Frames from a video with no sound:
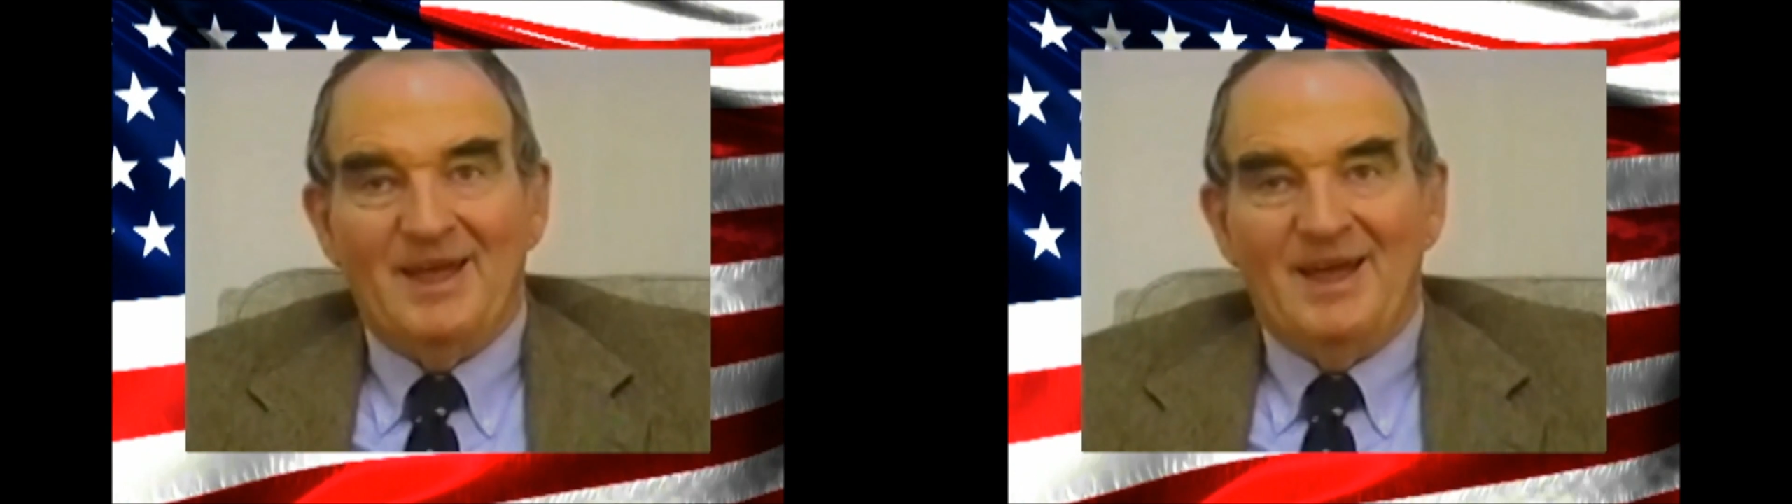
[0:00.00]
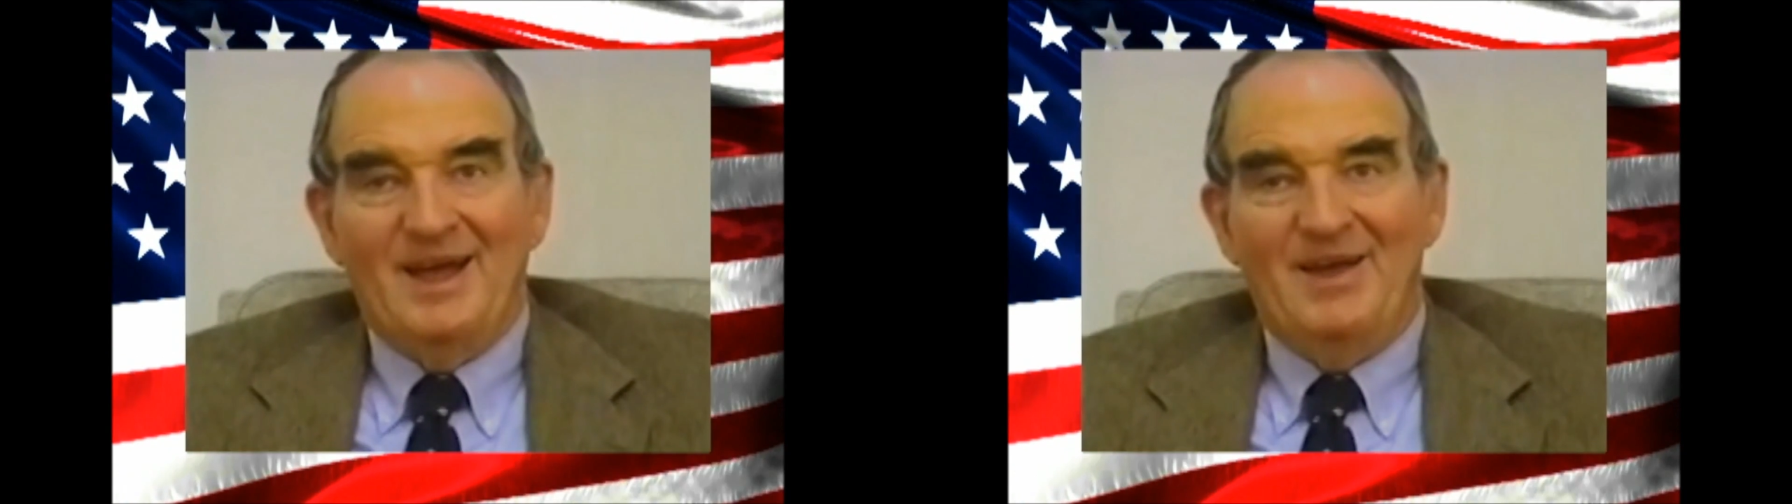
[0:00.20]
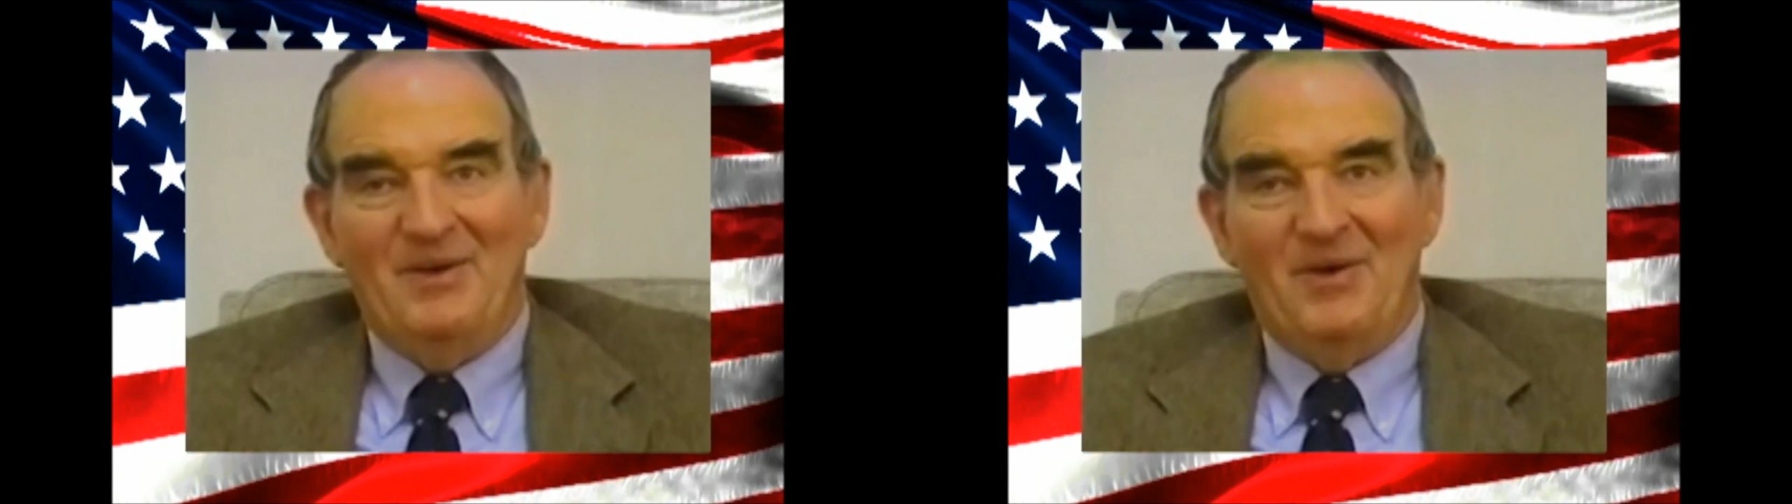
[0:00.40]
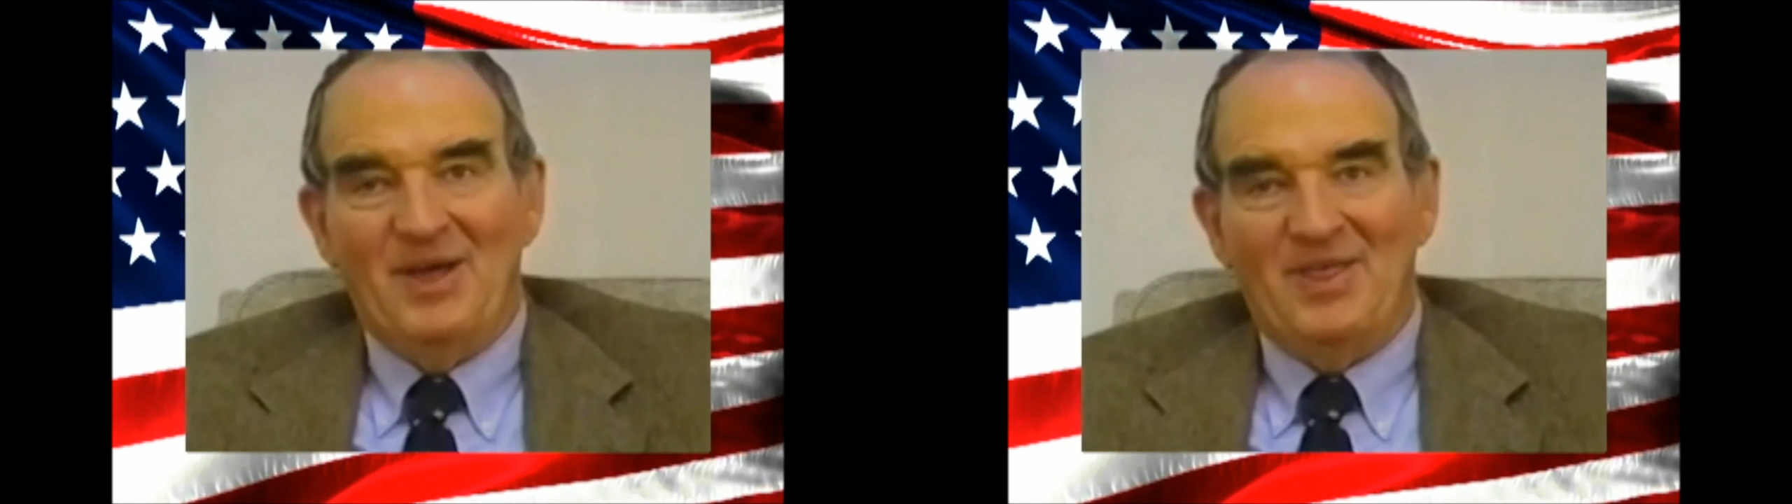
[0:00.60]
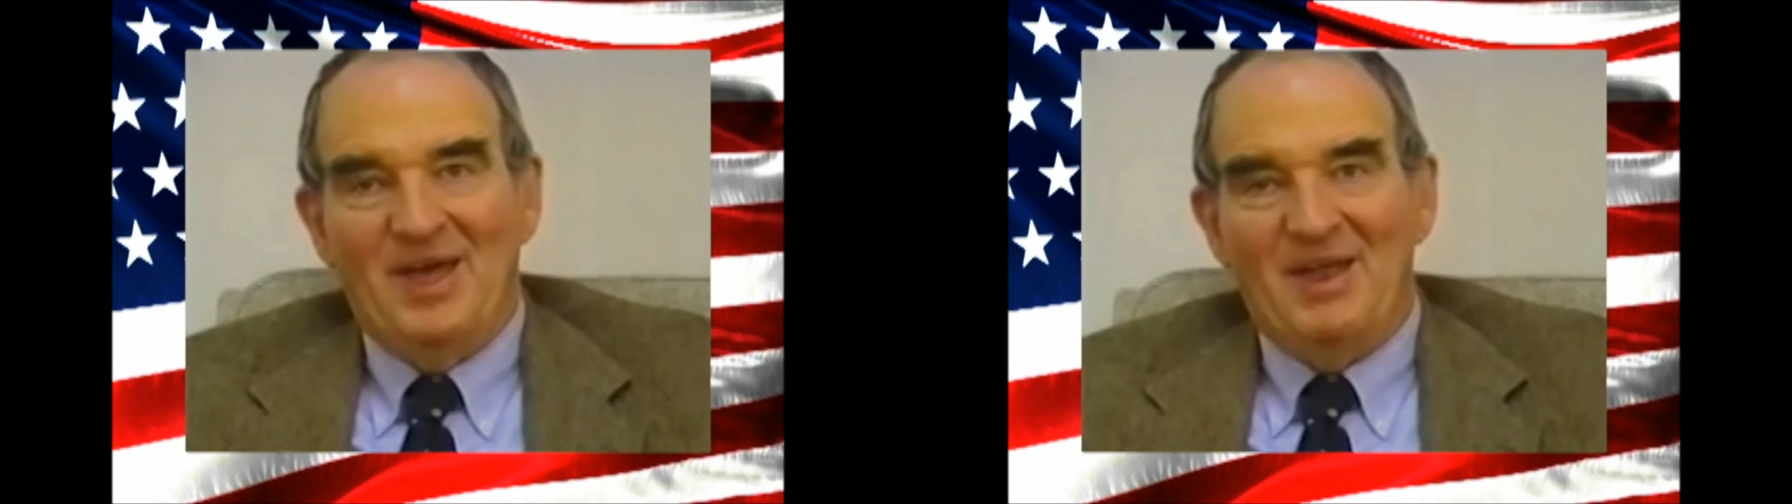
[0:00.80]

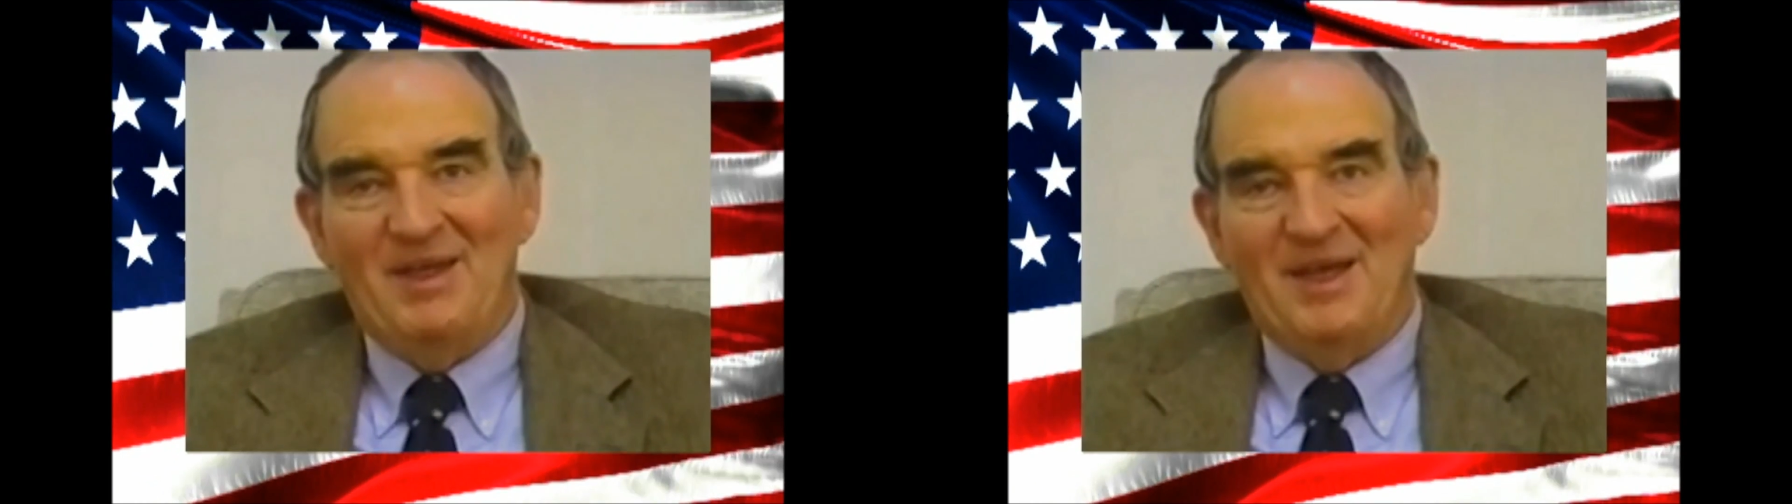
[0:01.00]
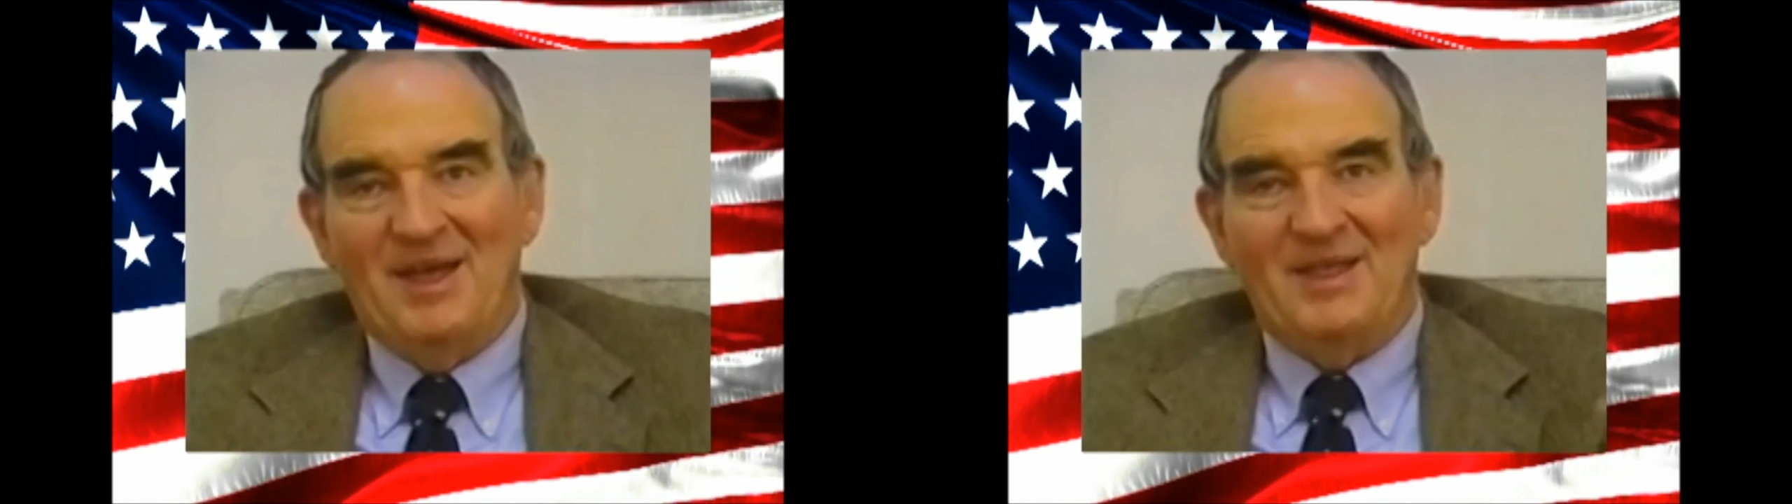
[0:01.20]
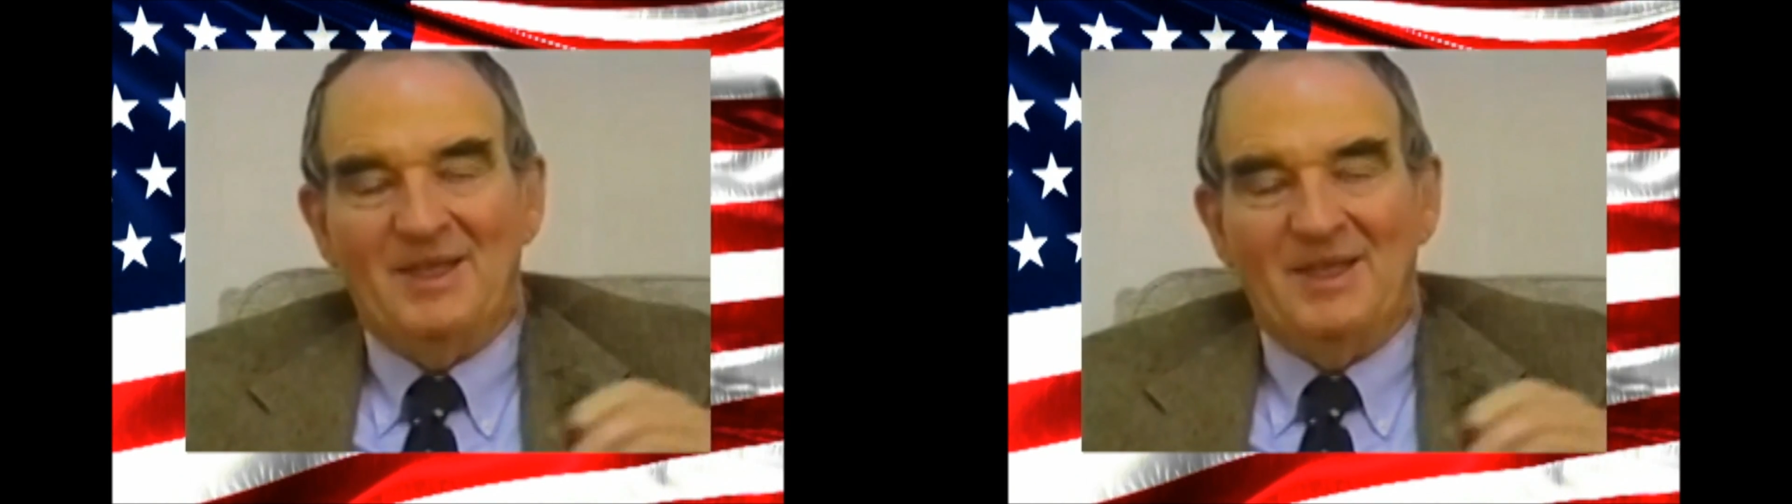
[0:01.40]
well, then